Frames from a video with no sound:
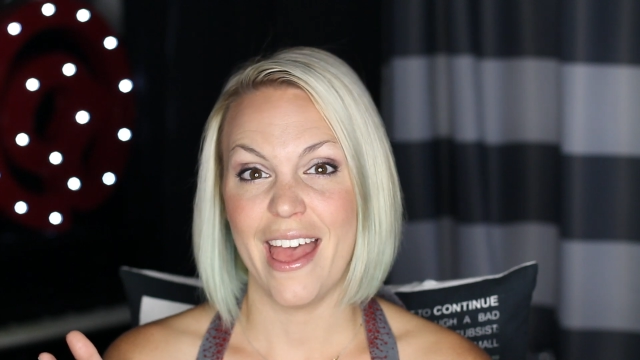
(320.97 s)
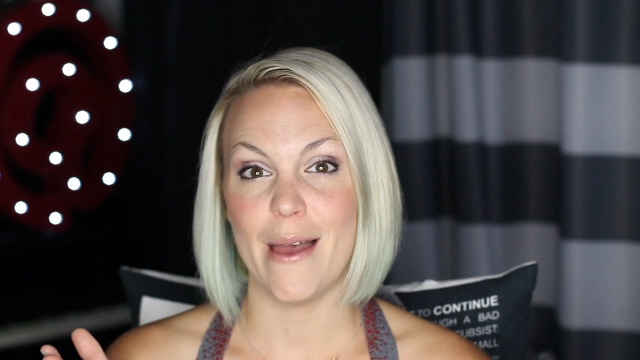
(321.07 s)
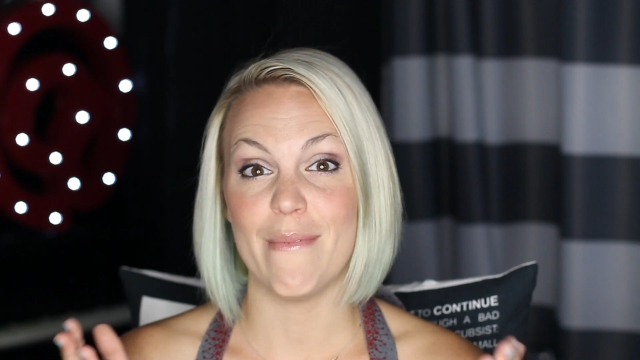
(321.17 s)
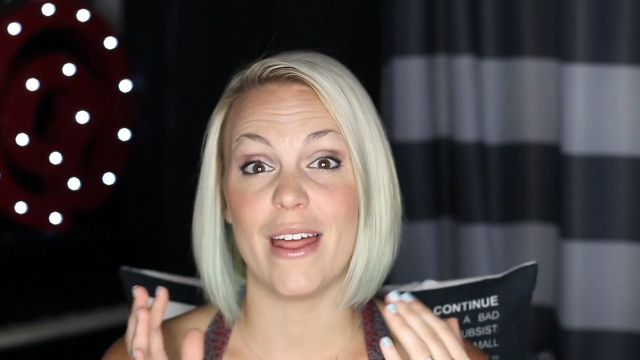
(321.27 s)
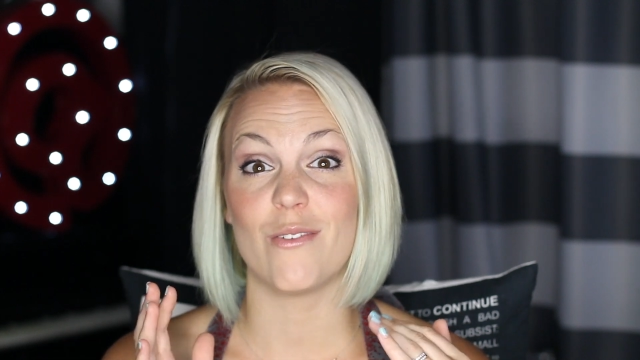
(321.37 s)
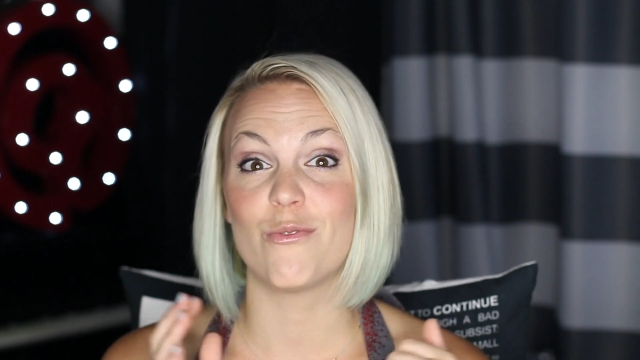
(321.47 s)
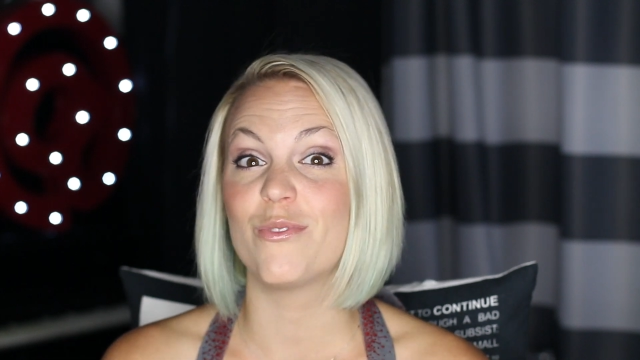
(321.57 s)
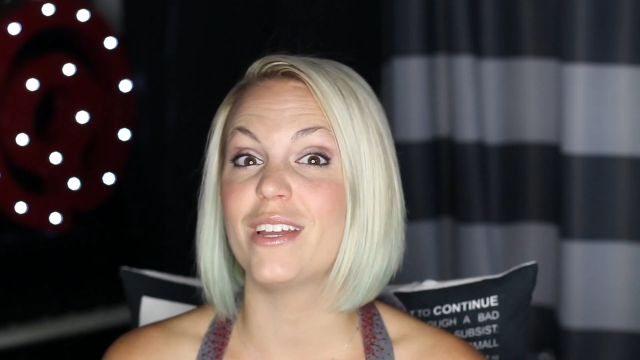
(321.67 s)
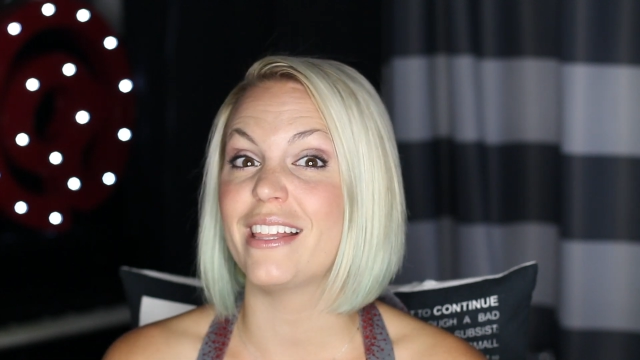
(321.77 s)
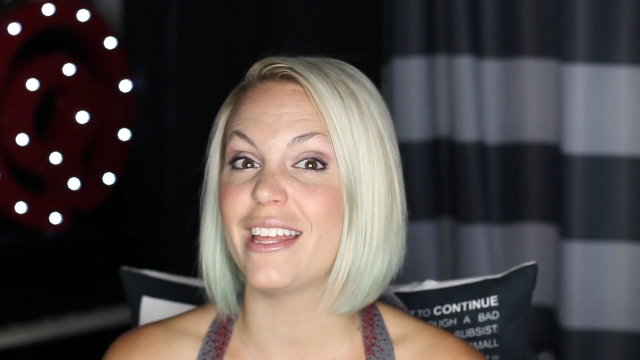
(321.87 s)
Um, I had a
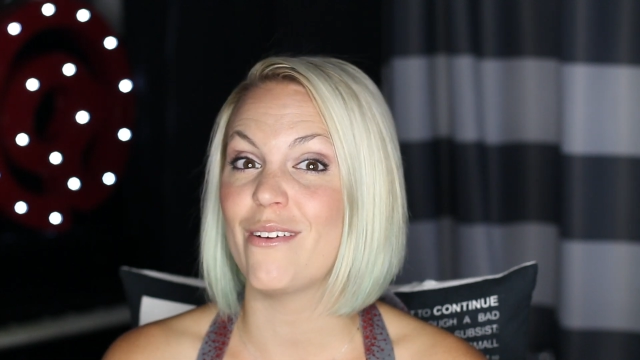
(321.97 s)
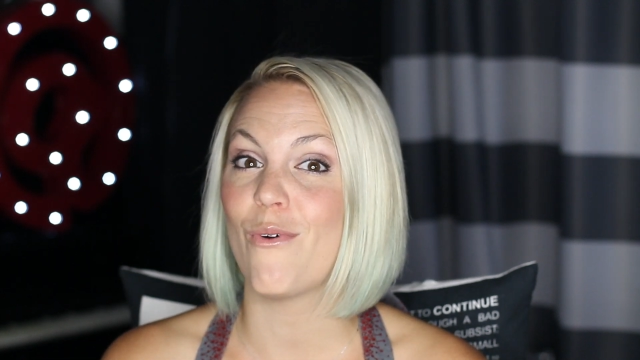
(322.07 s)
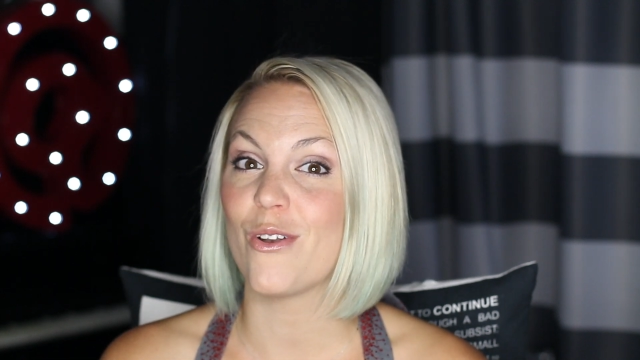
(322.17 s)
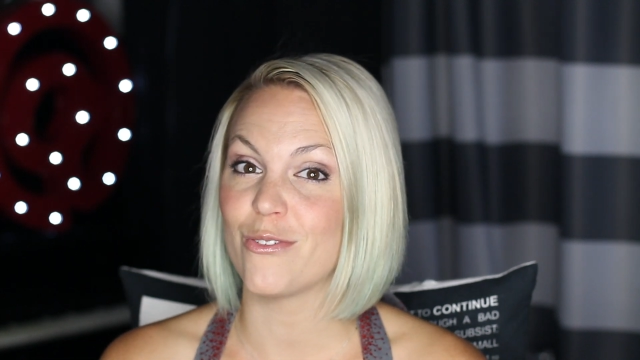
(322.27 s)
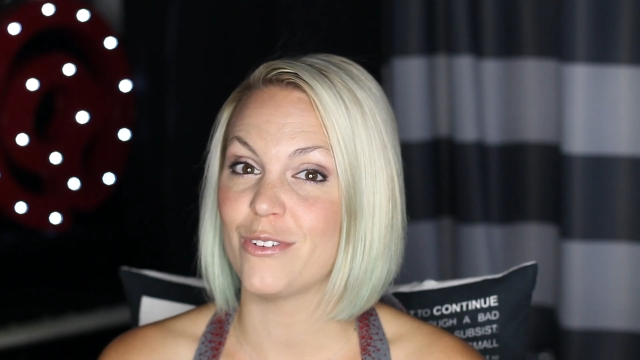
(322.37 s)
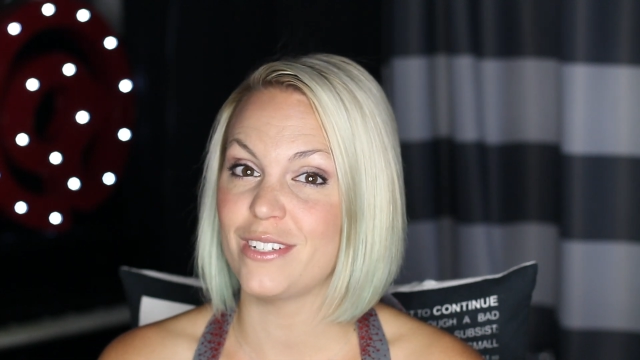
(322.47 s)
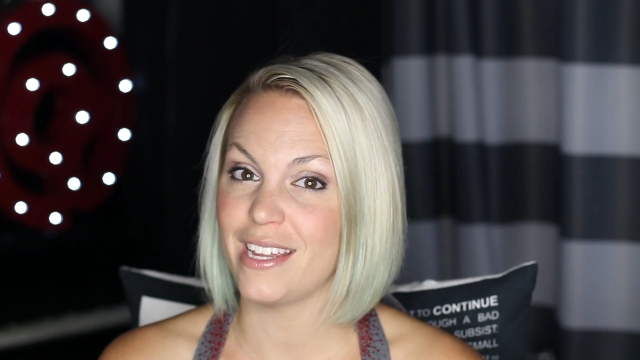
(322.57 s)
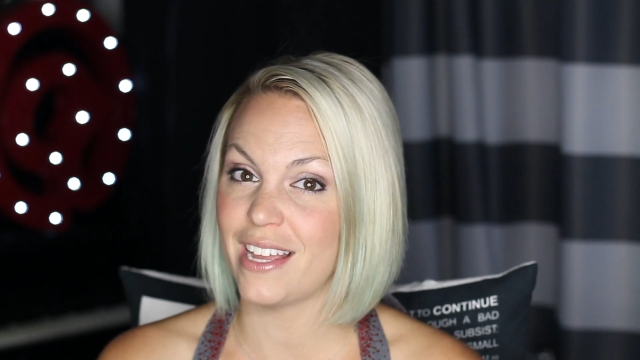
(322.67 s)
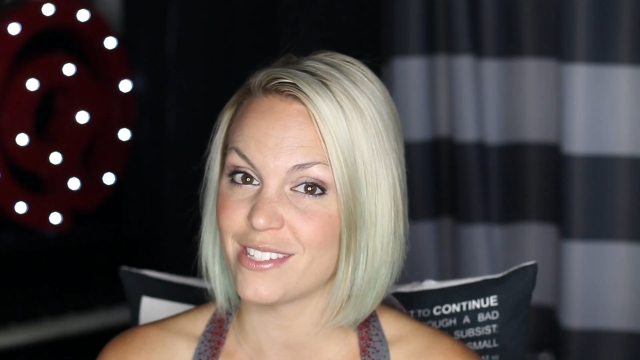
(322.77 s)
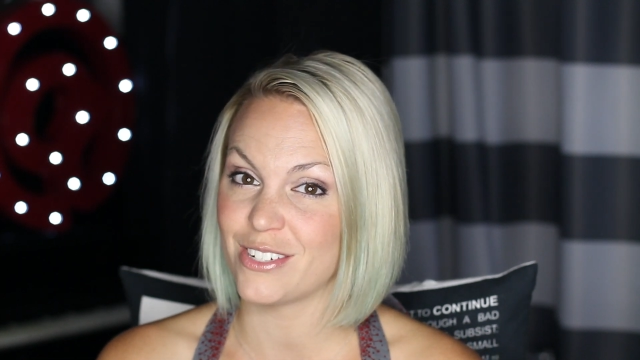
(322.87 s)
really wonderful
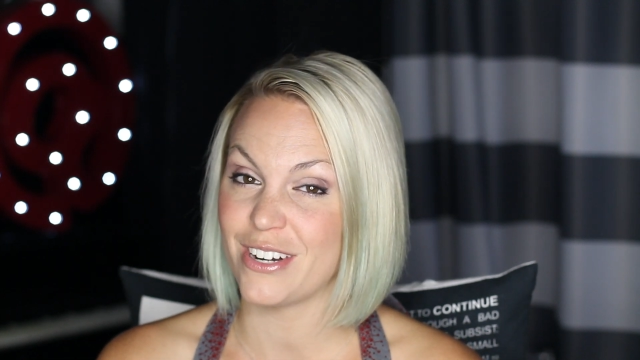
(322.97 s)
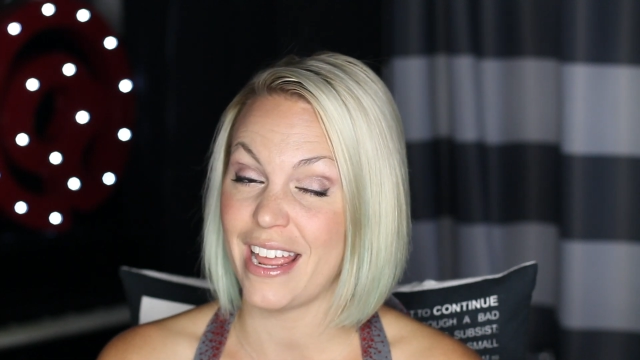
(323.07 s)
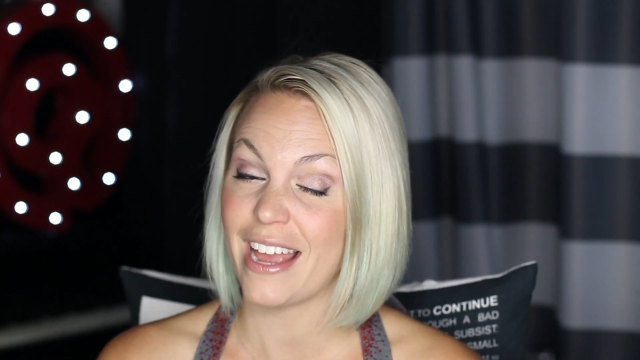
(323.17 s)
day yesterday.